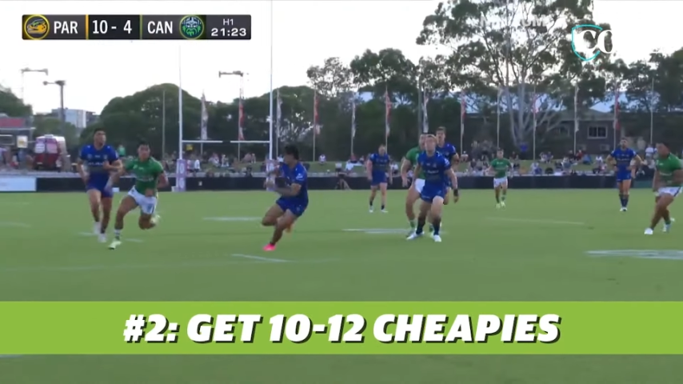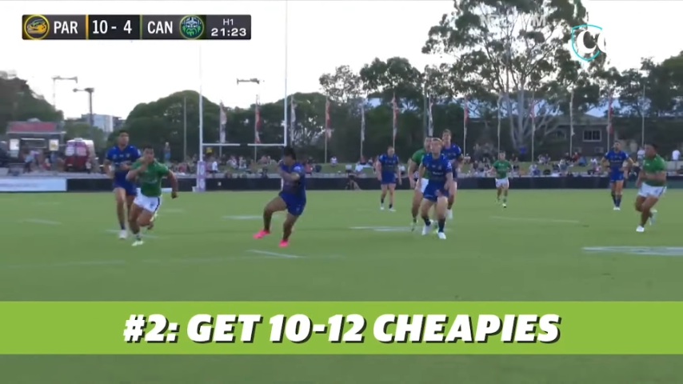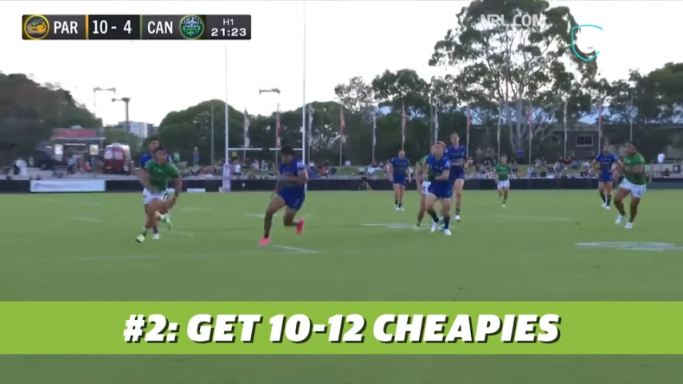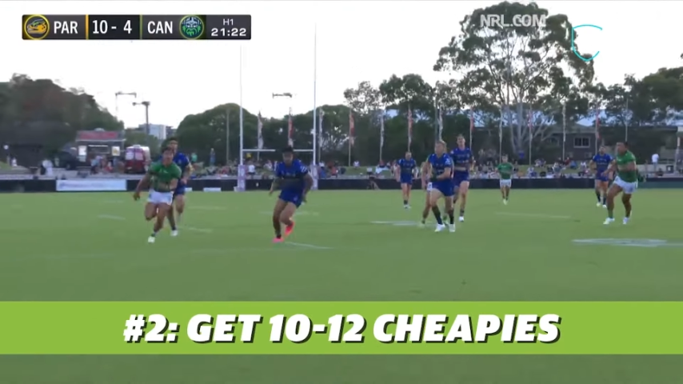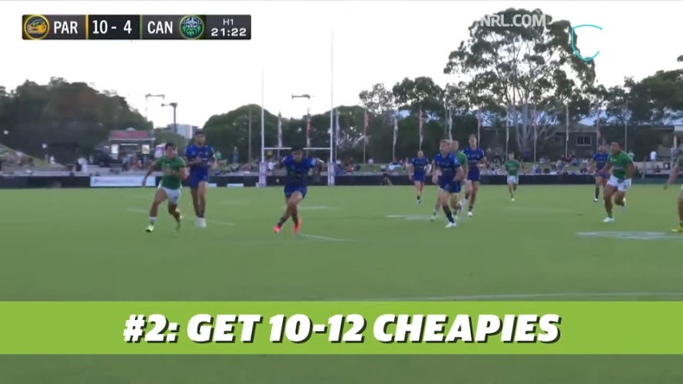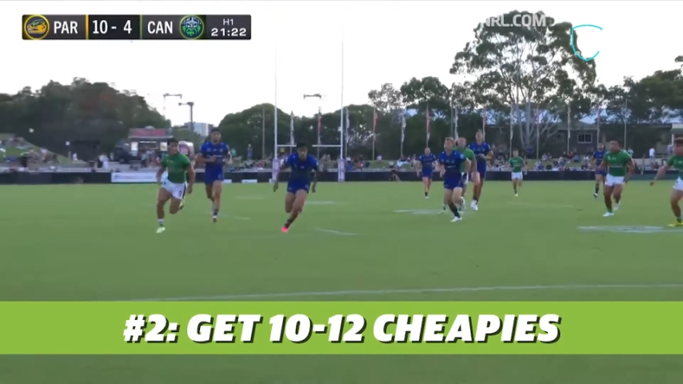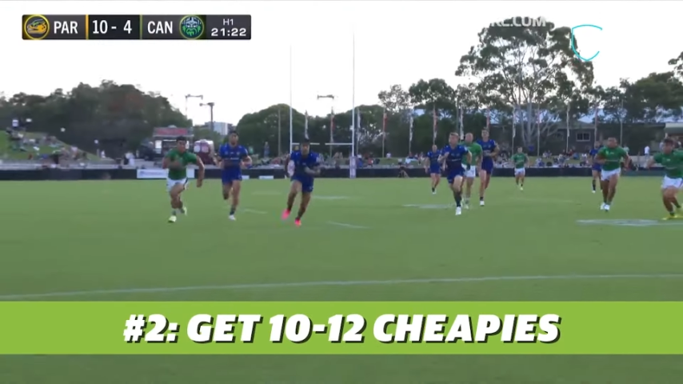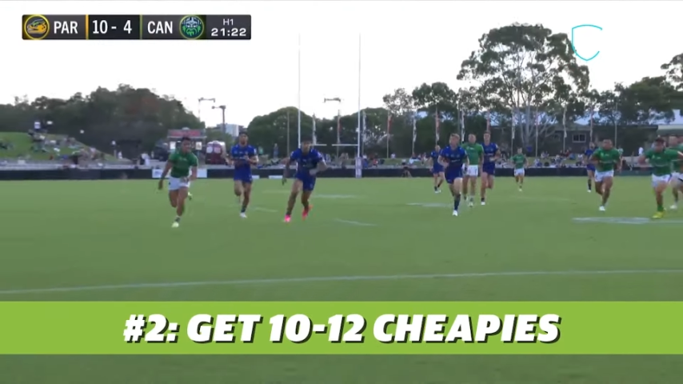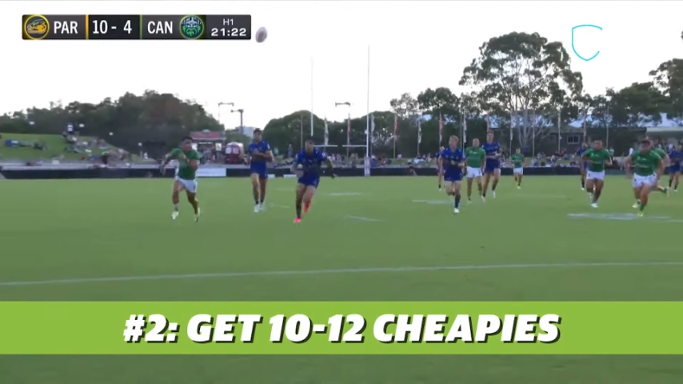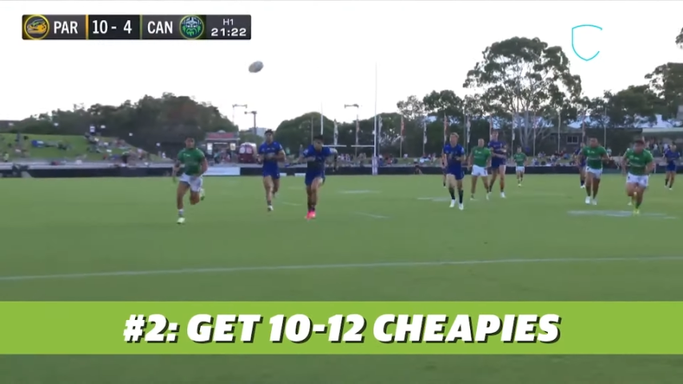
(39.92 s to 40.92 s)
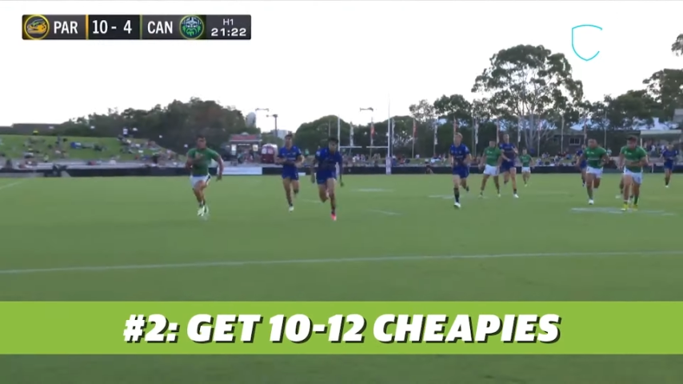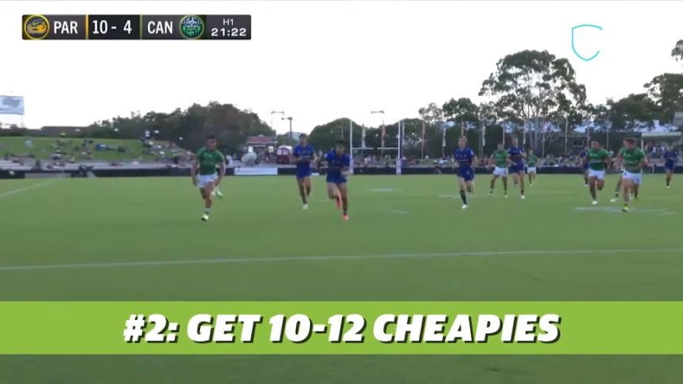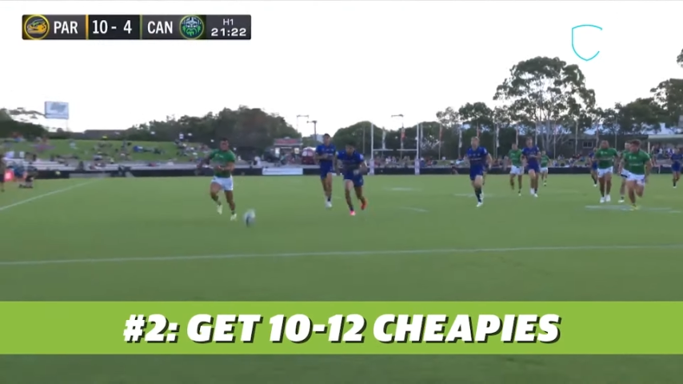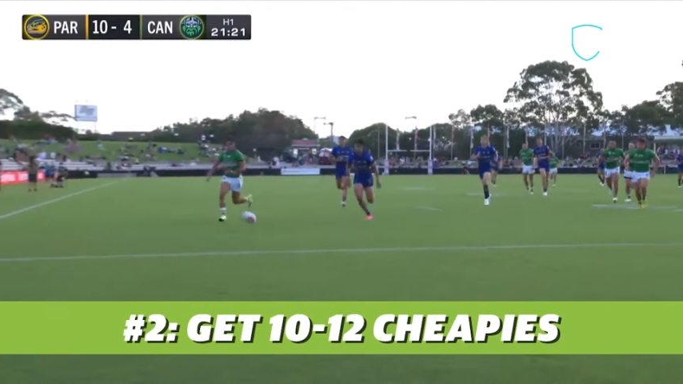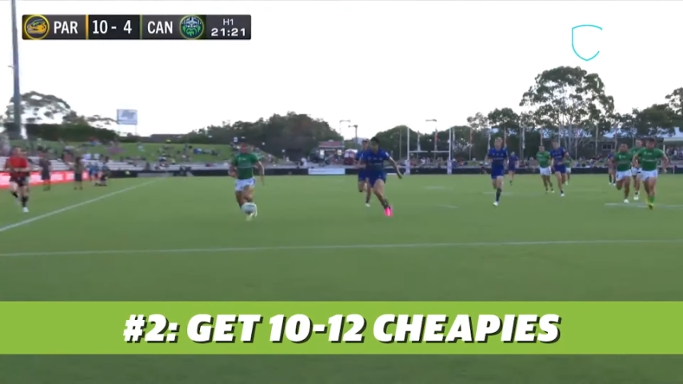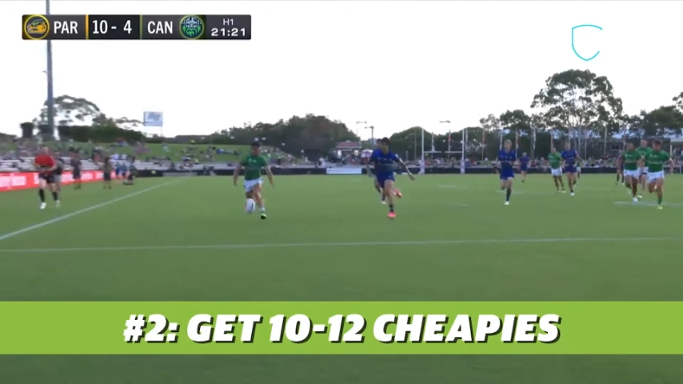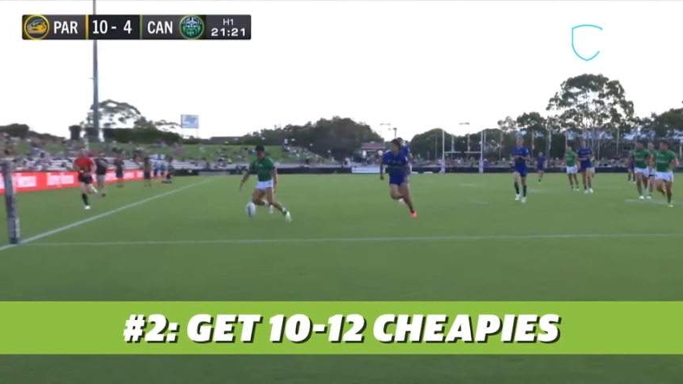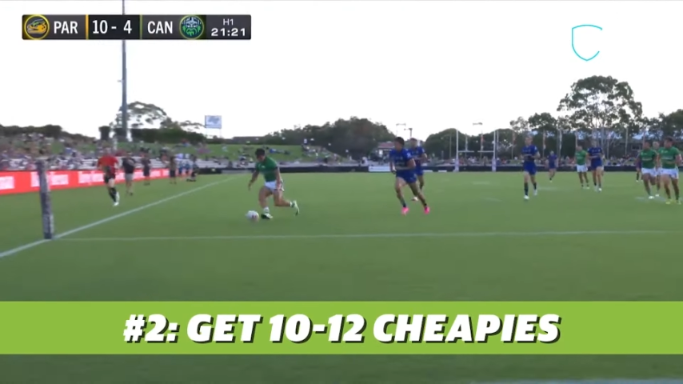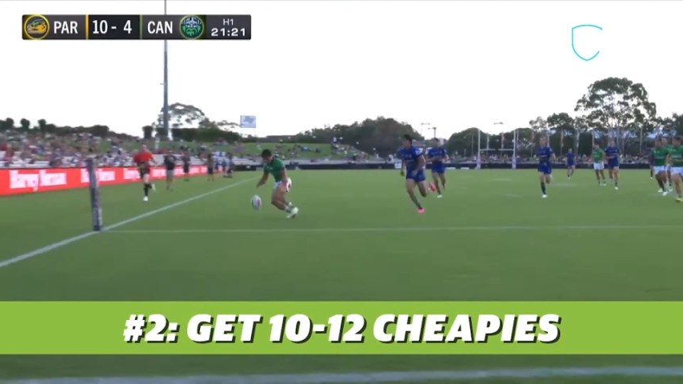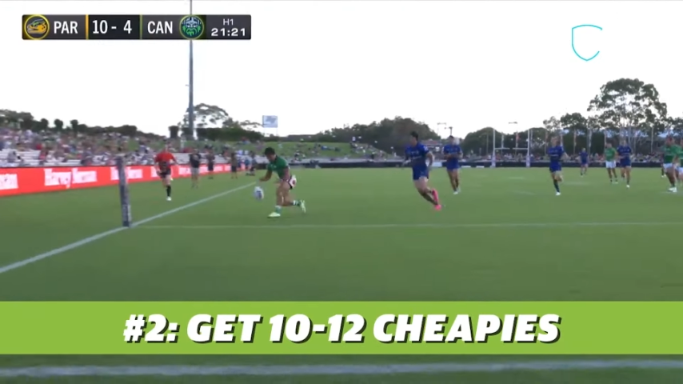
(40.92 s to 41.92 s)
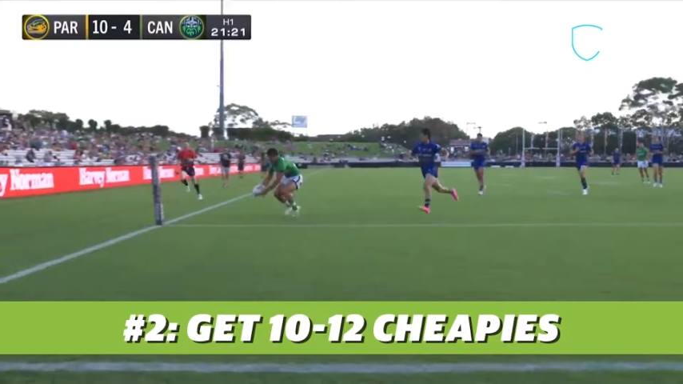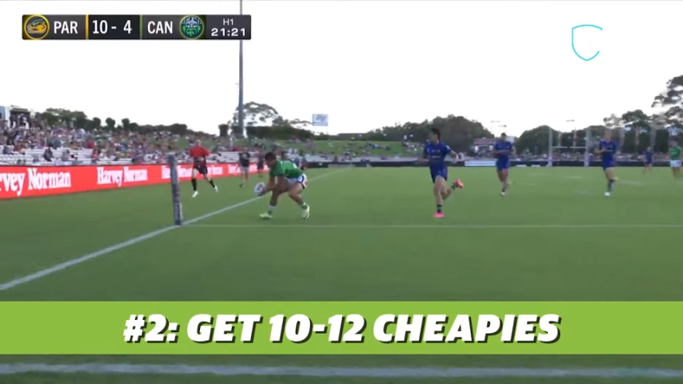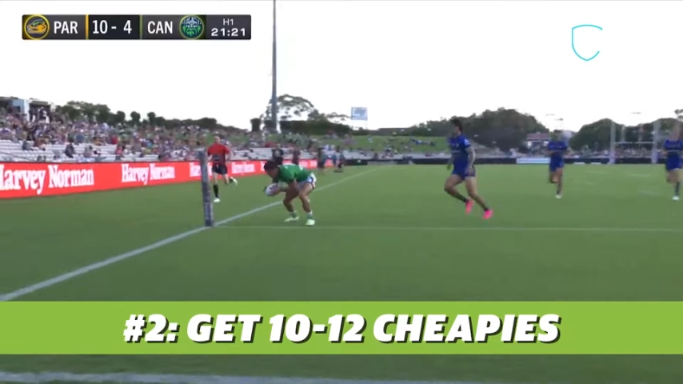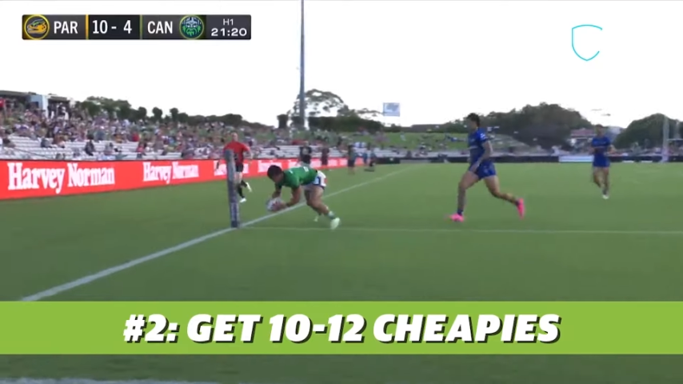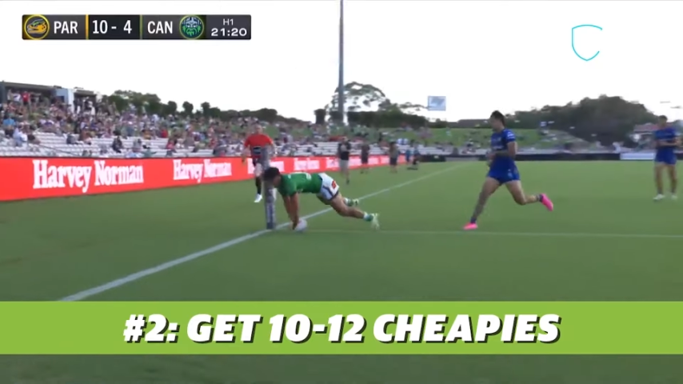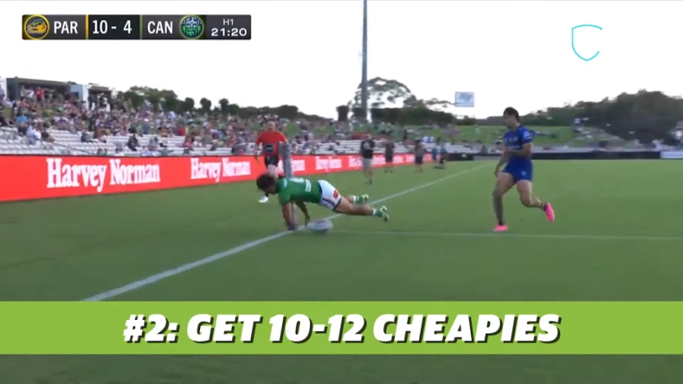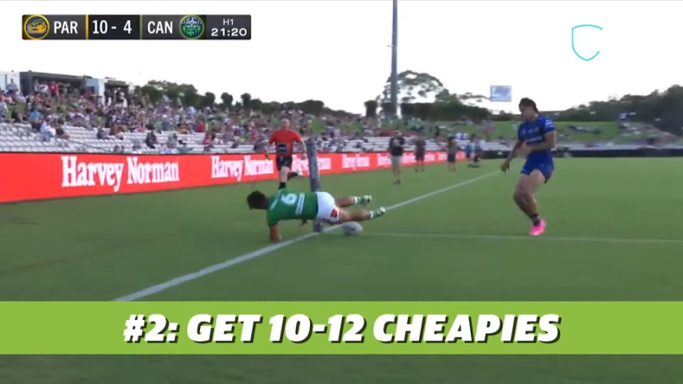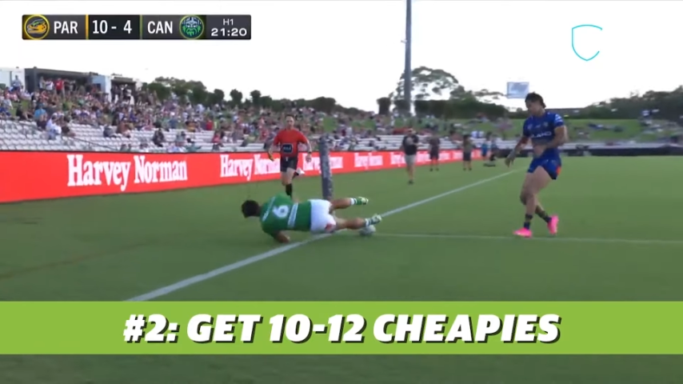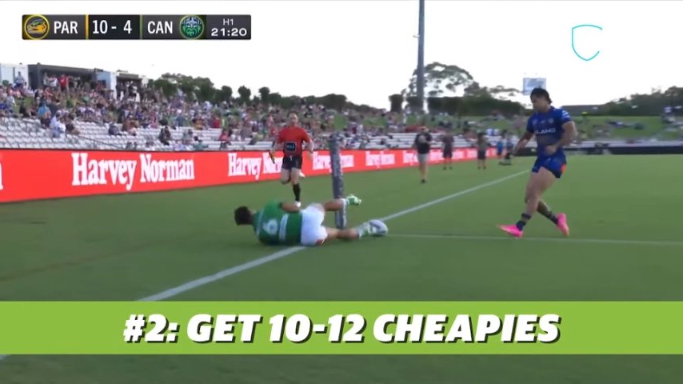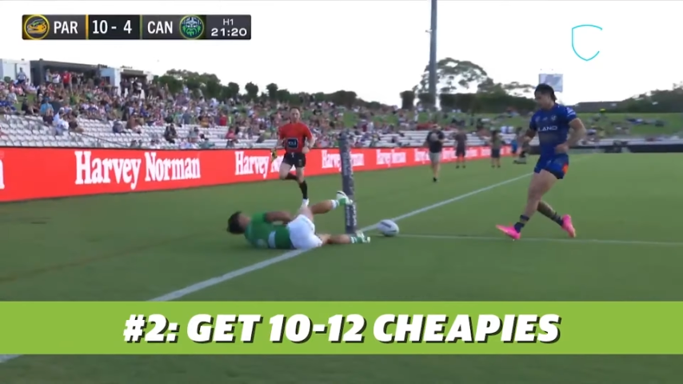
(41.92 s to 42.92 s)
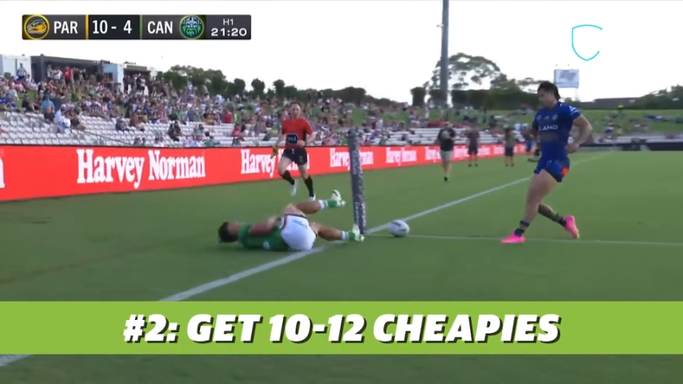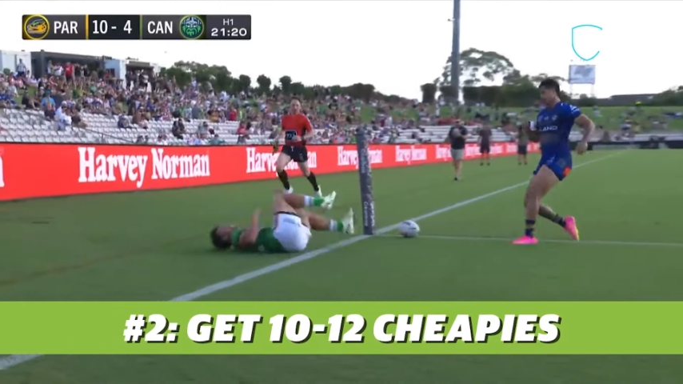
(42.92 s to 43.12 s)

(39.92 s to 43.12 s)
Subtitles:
(no speaker visible)